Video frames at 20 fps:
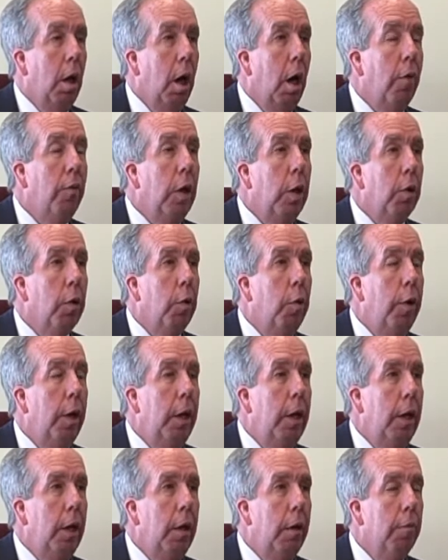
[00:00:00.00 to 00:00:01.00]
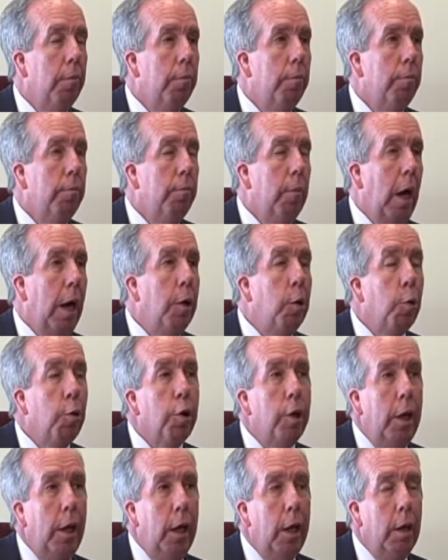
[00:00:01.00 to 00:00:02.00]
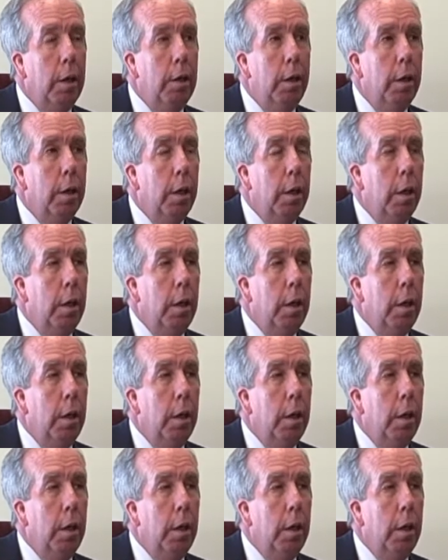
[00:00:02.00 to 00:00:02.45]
obviously understand